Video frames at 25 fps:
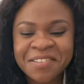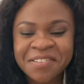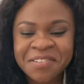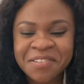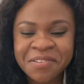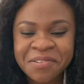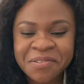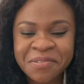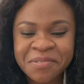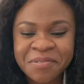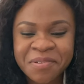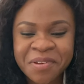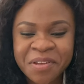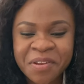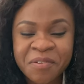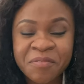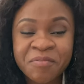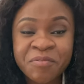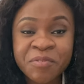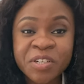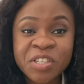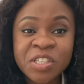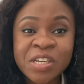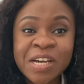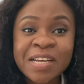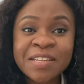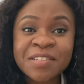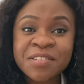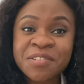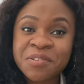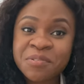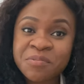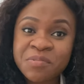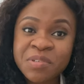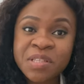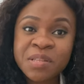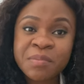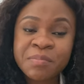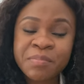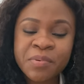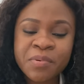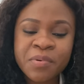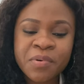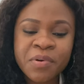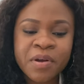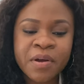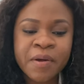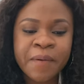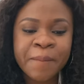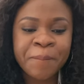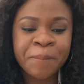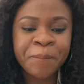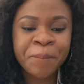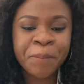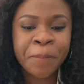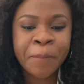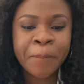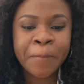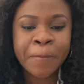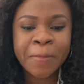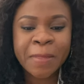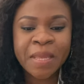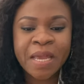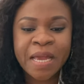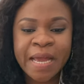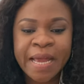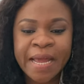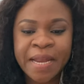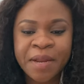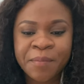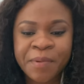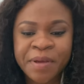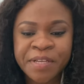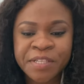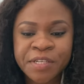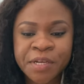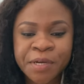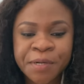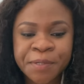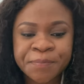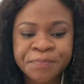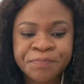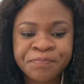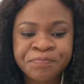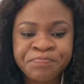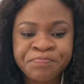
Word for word: to you know for a chance to read the book anyway so